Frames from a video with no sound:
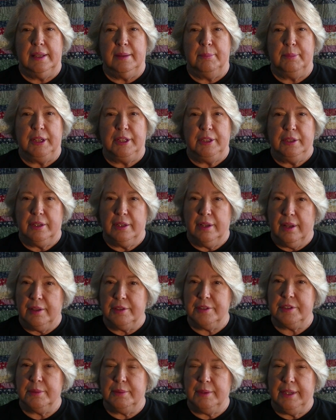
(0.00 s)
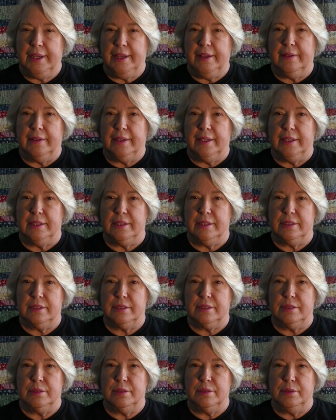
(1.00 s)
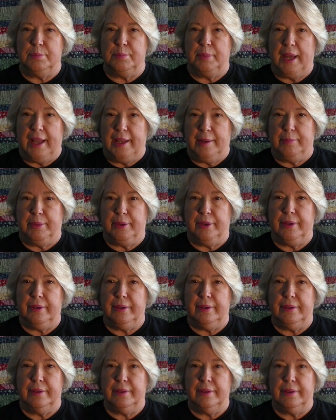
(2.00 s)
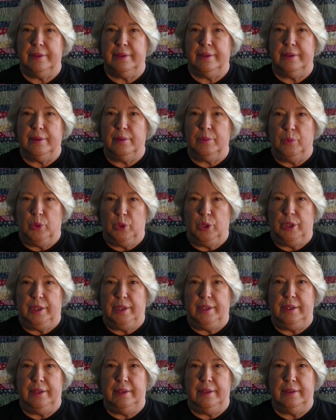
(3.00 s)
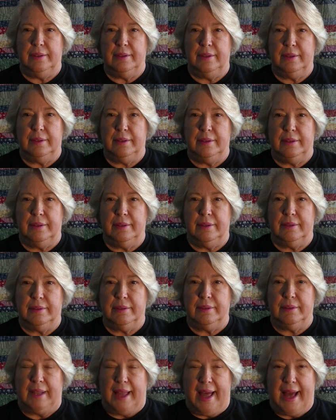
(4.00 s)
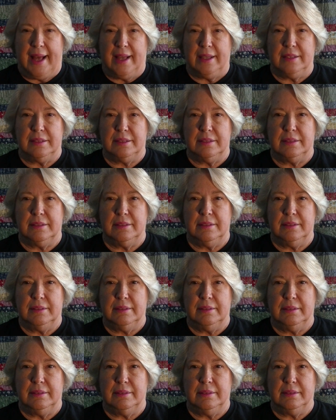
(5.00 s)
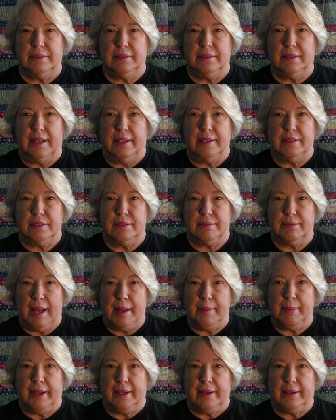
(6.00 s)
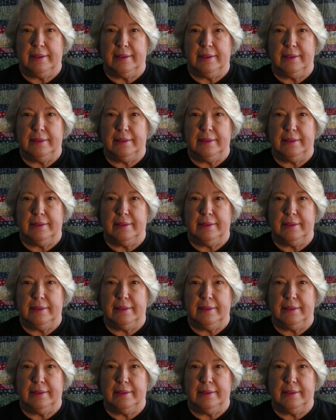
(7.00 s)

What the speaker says: but you can also adhere it to paper, wood, glass, and ceramic.